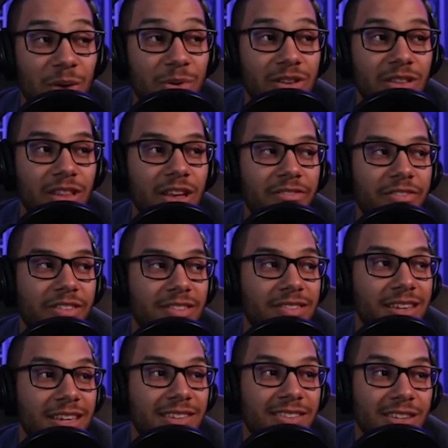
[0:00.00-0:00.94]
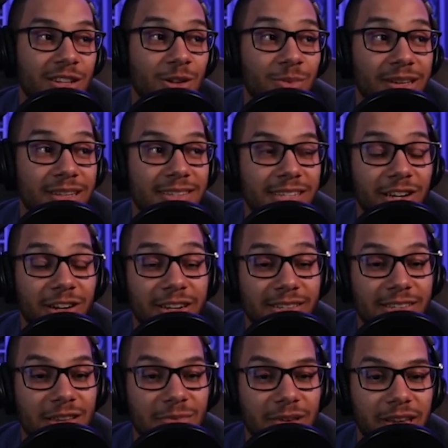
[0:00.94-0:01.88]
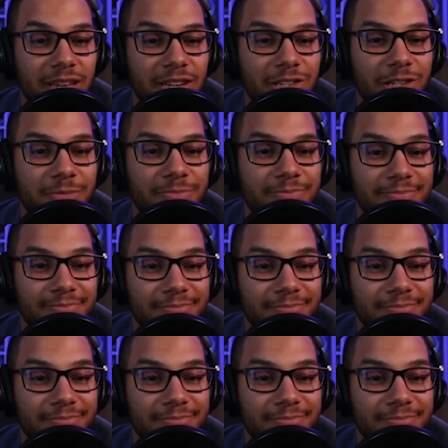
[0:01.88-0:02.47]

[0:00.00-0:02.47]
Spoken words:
I would love to see a Xenoblade series, TBH.